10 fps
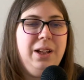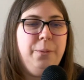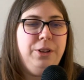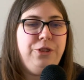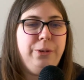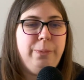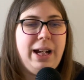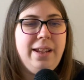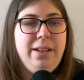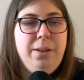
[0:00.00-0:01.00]
Would you
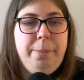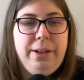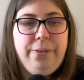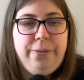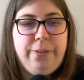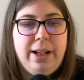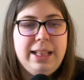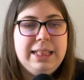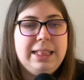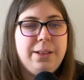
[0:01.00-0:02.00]
rather be
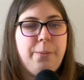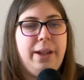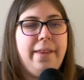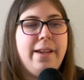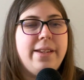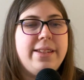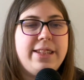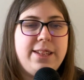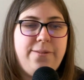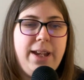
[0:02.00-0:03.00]
friends with
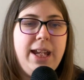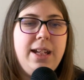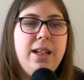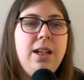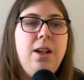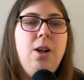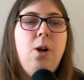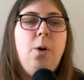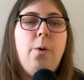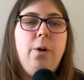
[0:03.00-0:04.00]
Sven
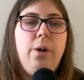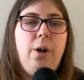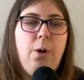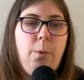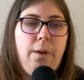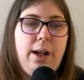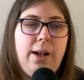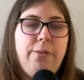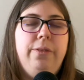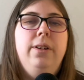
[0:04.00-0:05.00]
or
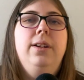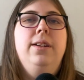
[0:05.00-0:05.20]
Olaf?